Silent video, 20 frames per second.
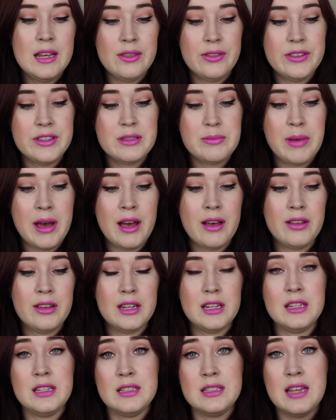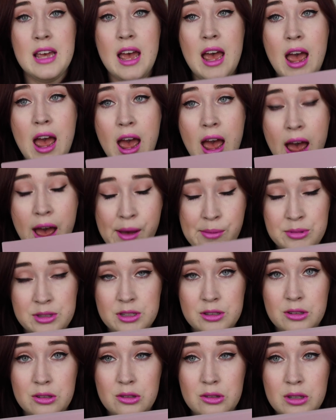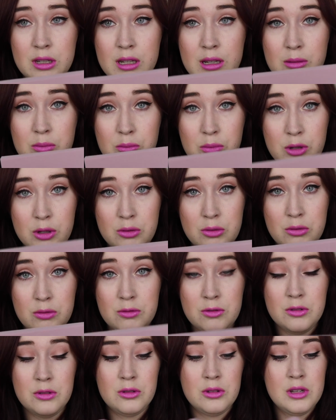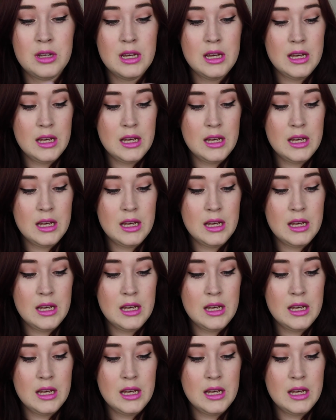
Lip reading: This palette is absolutely beautiful.